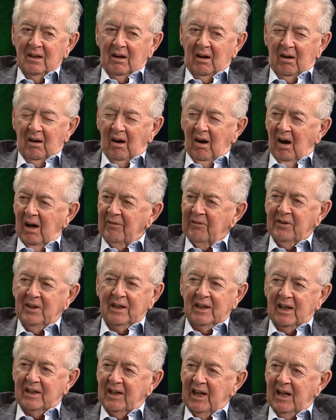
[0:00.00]

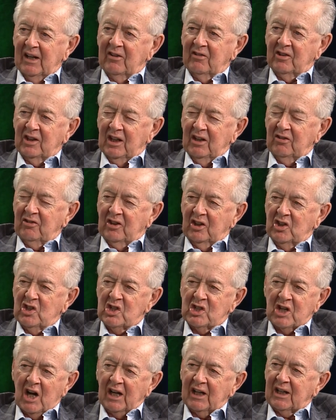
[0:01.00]
often the tendency is to
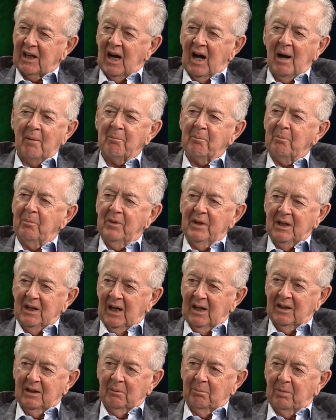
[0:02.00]
shut up the
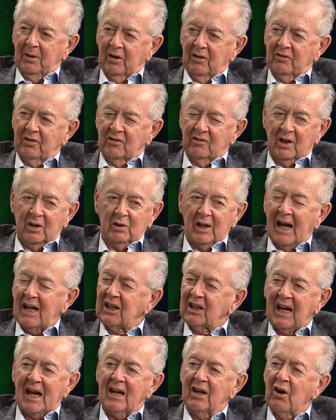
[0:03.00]
other person, say
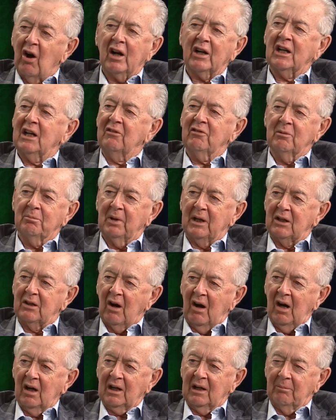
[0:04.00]
that cannot even be
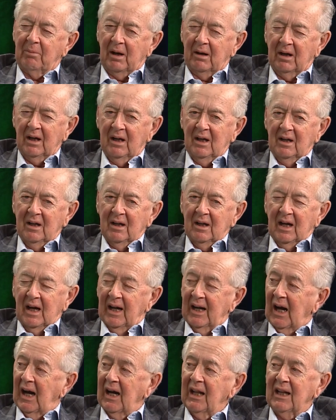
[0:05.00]
talked about.
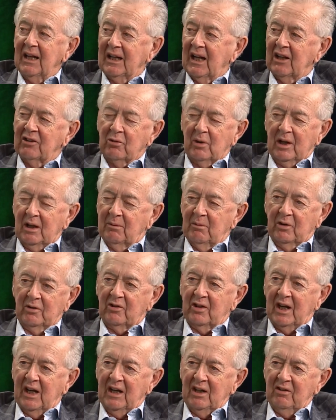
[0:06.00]
And I think that's one of the
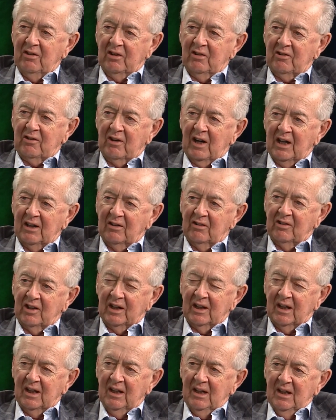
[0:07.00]
most dangerous trends
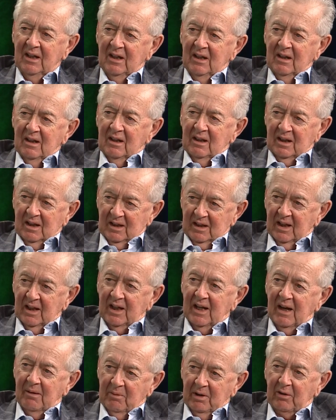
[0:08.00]
in the
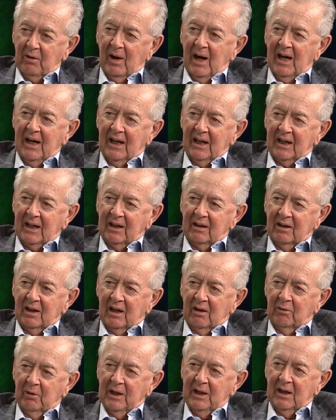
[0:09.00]
democratic
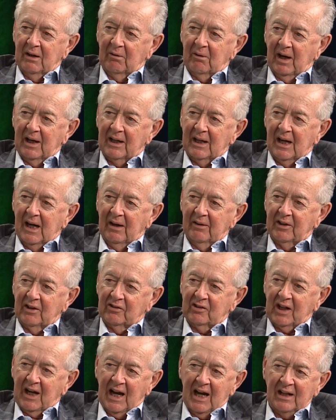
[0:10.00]
arena right now,
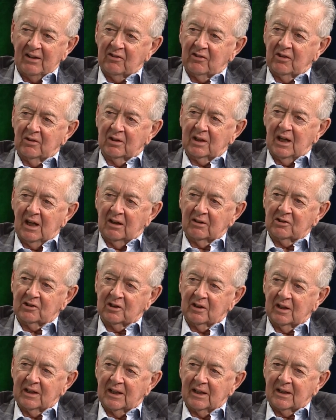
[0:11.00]
this cancel
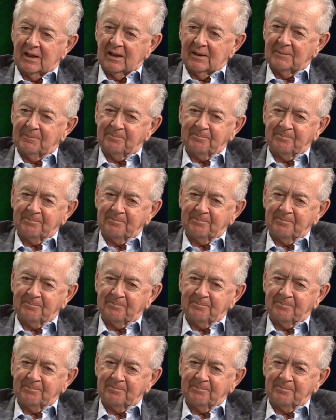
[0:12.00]
culture that